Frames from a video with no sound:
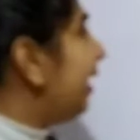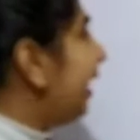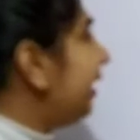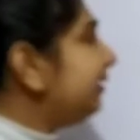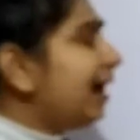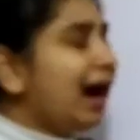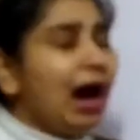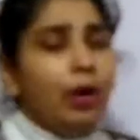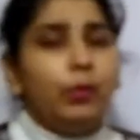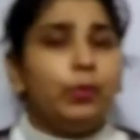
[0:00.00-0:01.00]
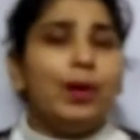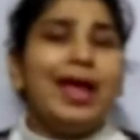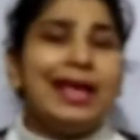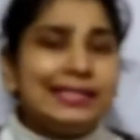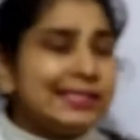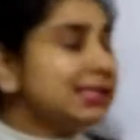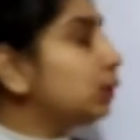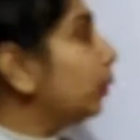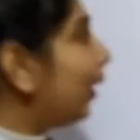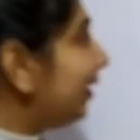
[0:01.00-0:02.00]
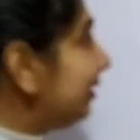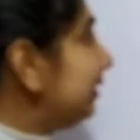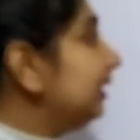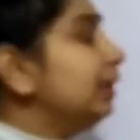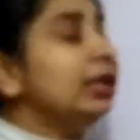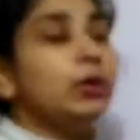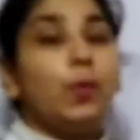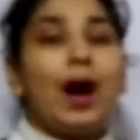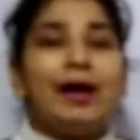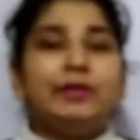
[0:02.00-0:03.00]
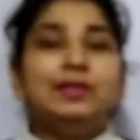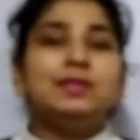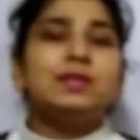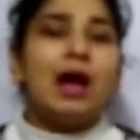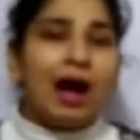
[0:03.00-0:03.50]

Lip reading: and how SQL queries